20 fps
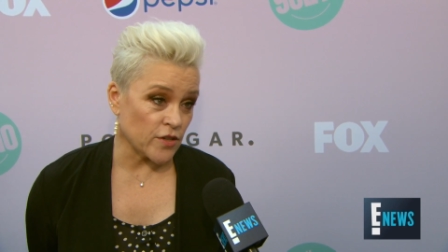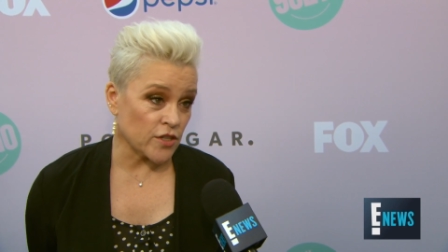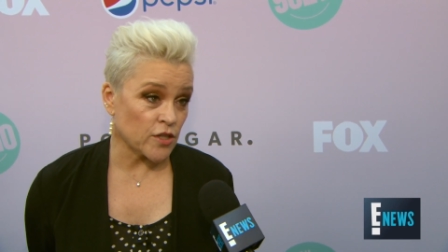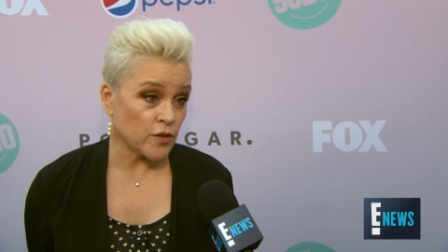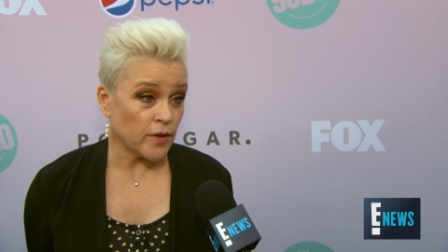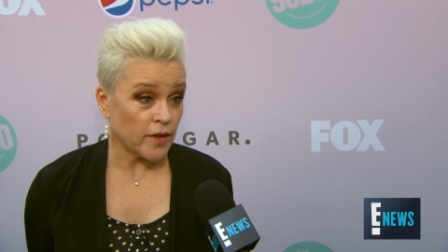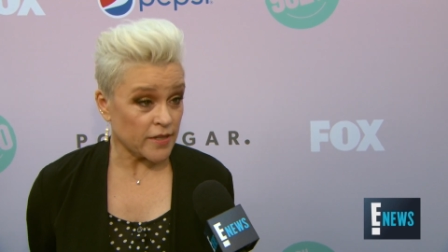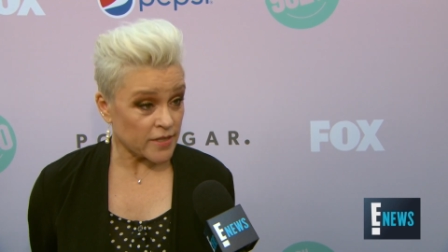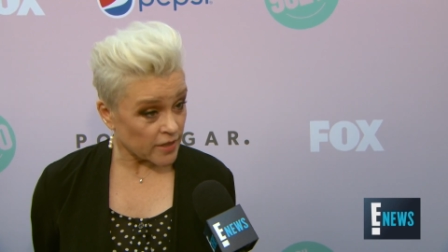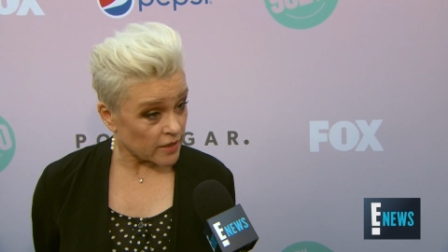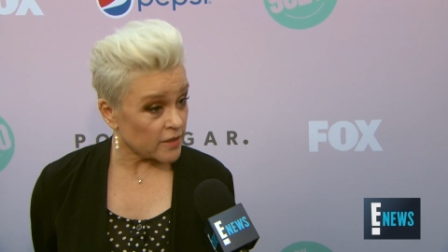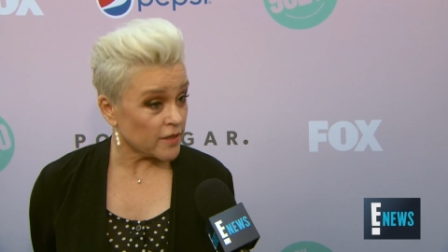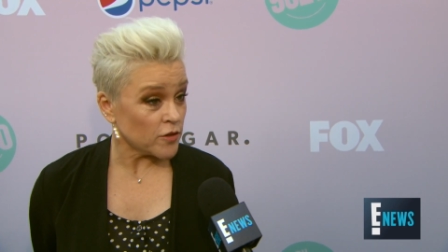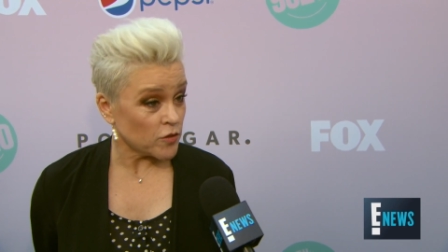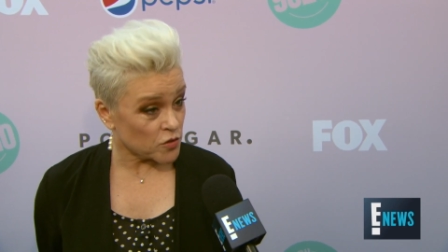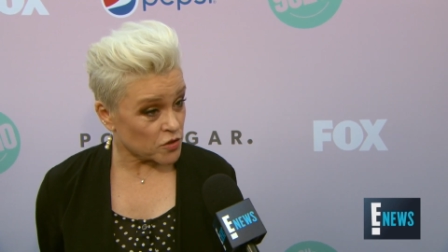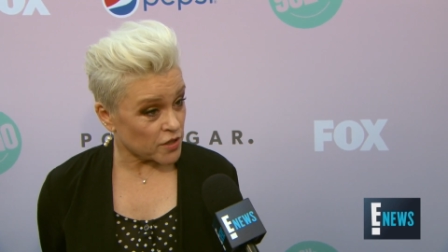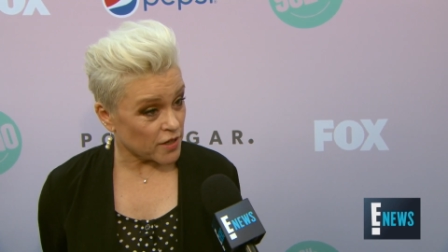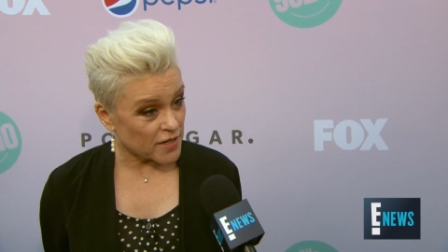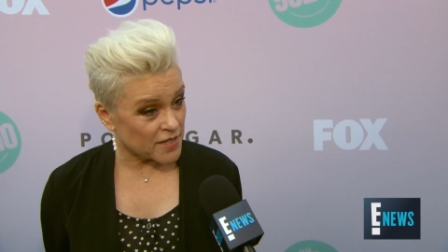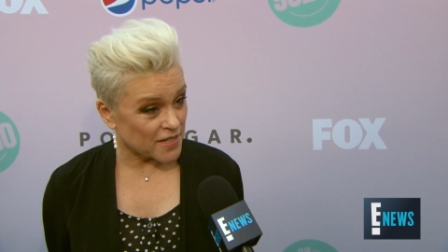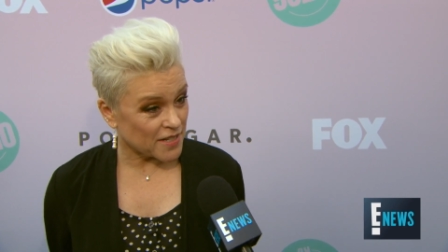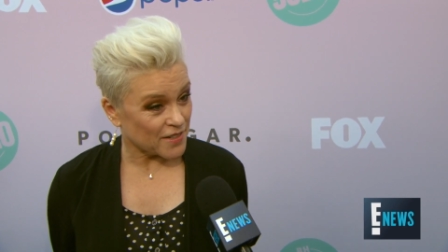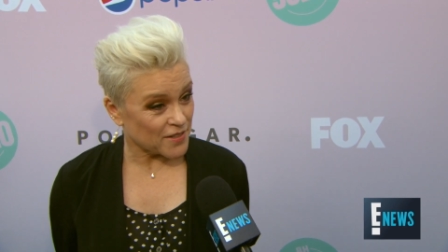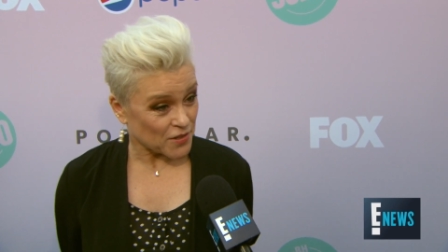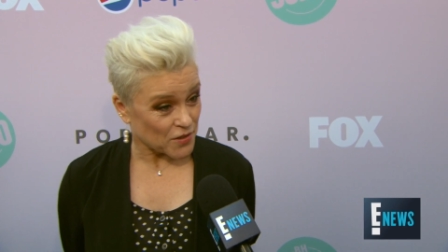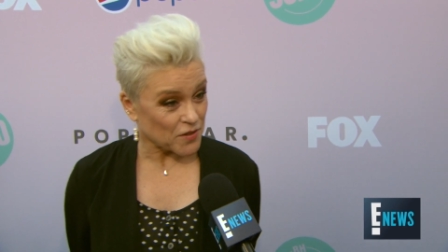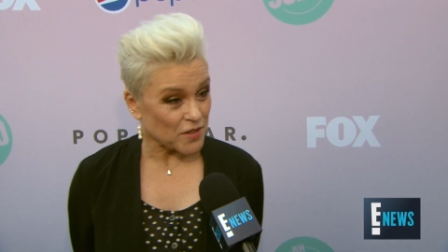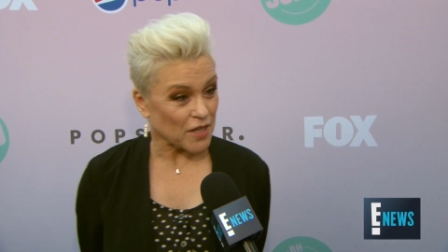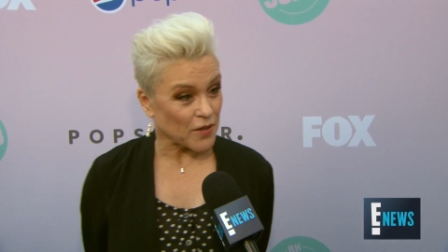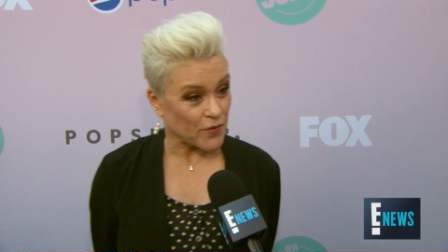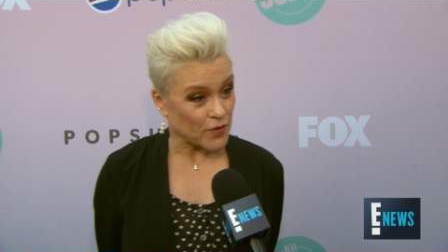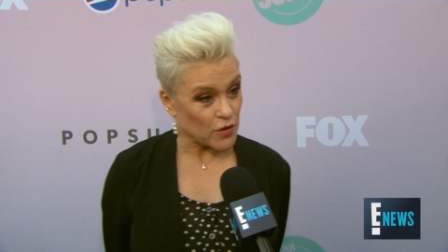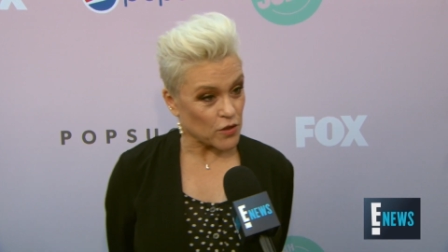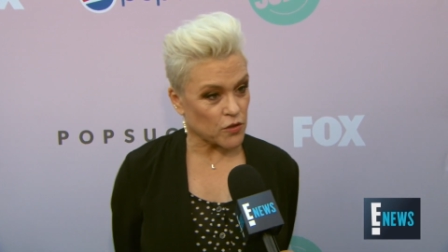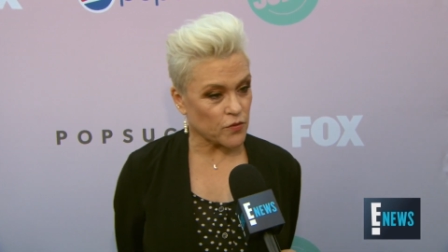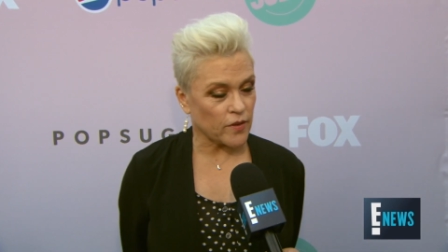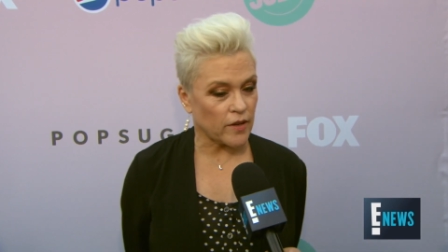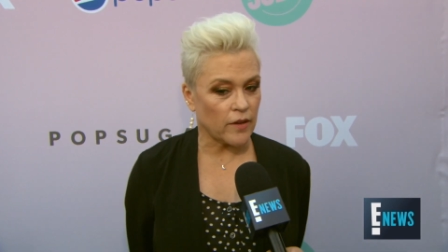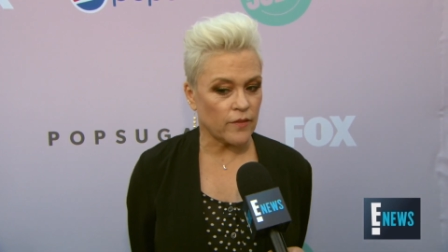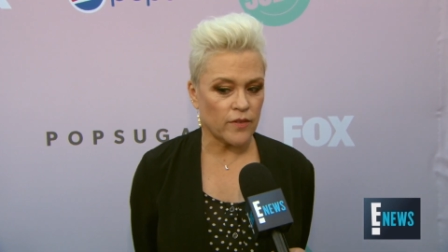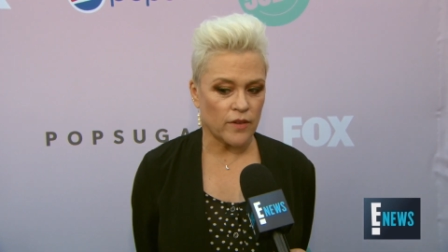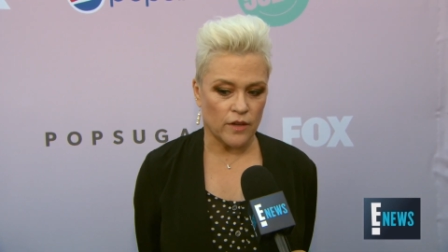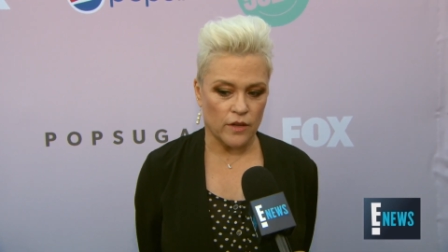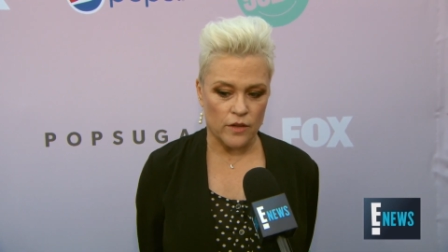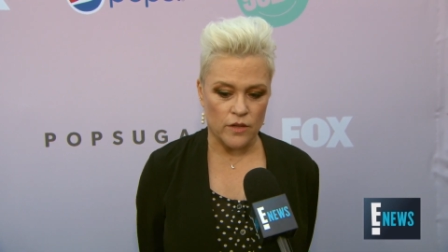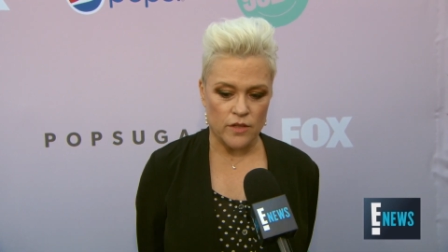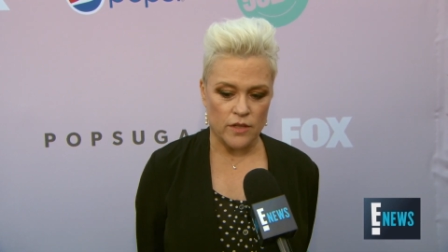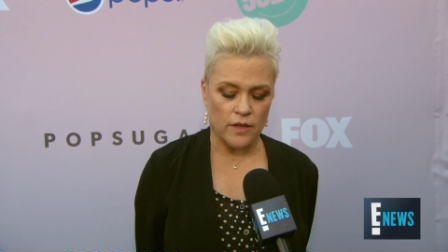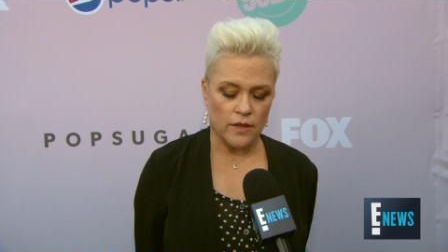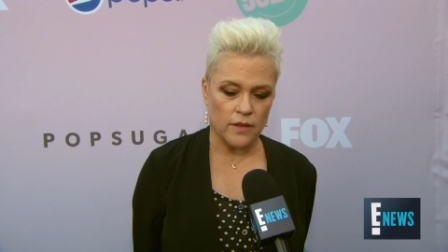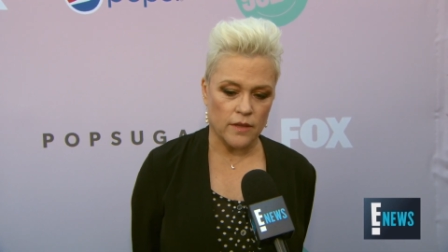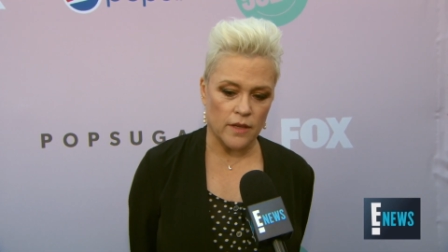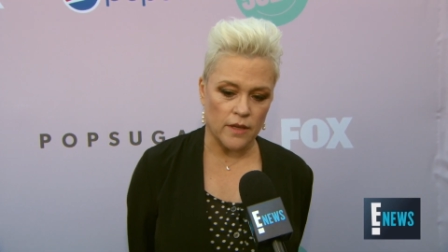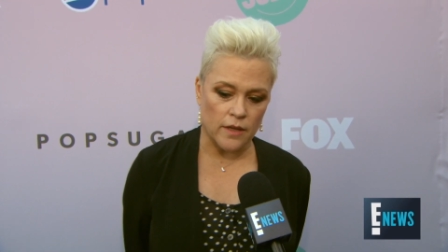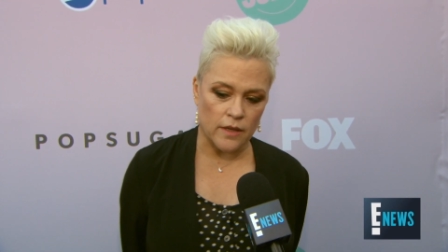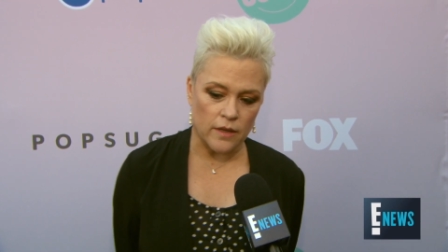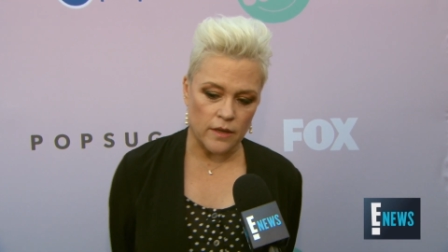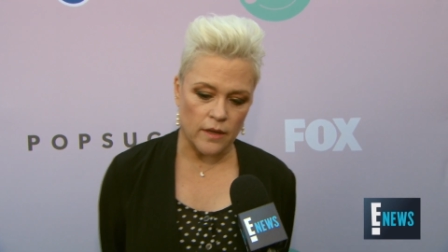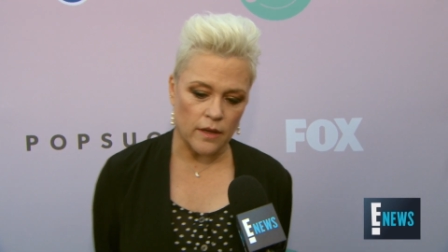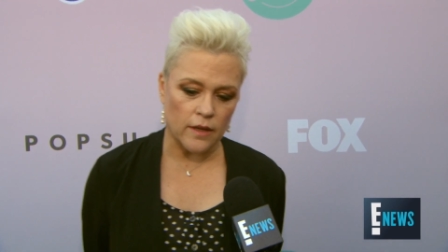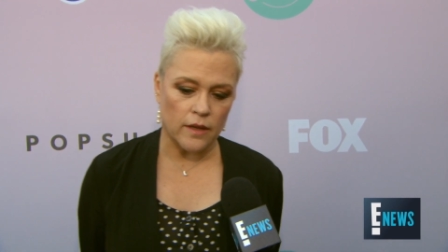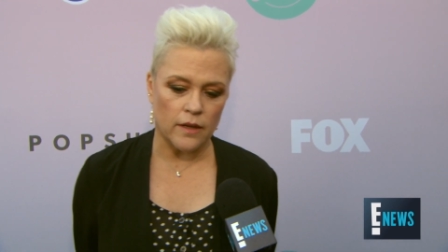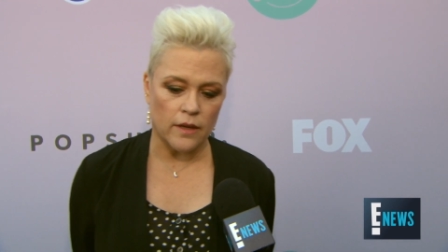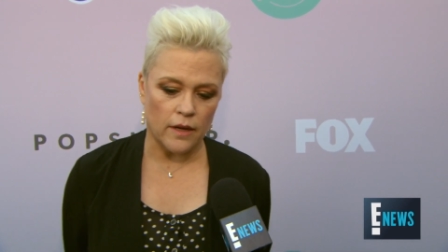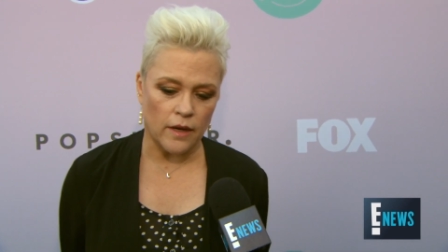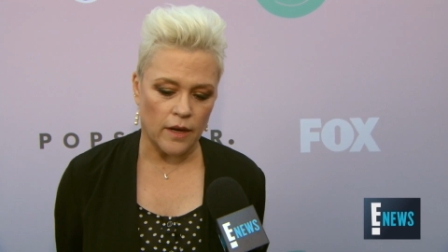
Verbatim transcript: so I stayed in touch with Jason certainly for those five years, and then